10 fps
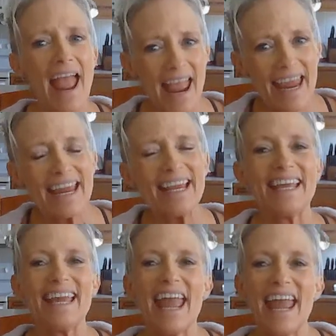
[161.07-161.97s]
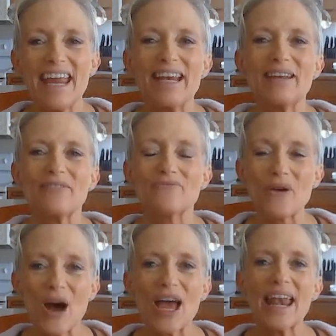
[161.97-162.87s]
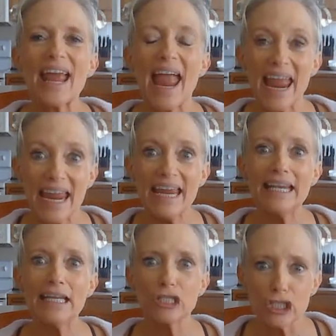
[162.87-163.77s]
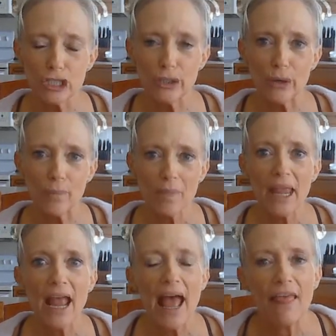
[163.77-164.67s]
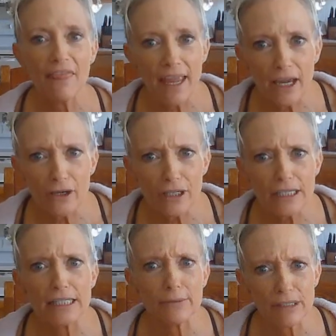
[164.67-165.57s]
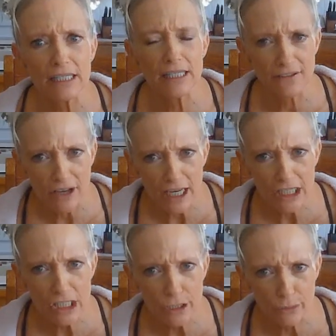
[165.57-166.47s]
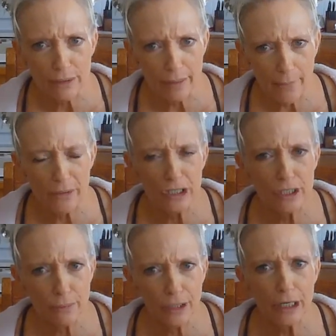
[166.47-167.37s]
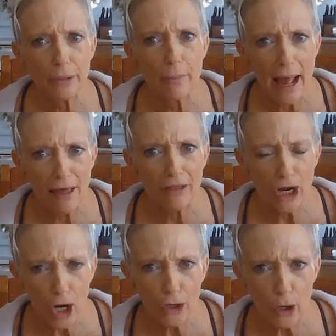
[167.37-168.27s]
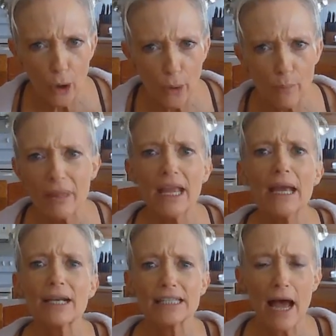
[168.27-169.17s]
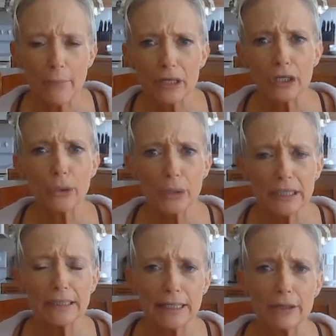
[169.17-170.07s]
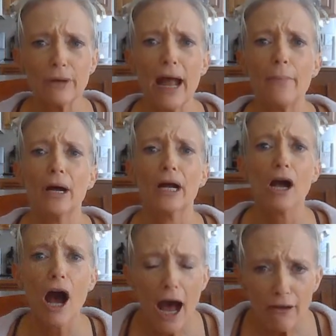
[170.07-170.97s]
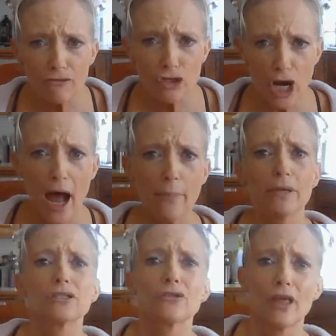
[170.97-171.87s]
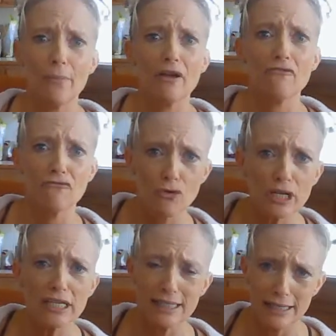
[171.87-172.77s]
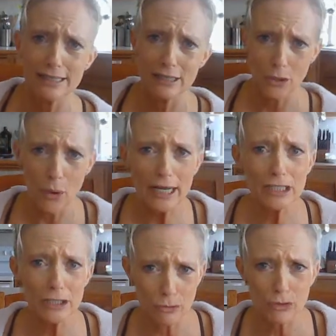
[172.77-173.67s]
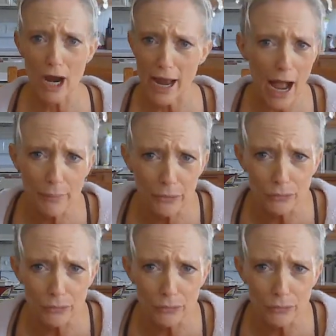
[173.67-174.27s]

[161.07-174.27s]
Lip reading: 80, 81, 82. And thank goodness Mrs. Foster remembered to bring her math cart home, because I'm going to quickly grab a cough drop so that my voice isn't quite so dry. I'll be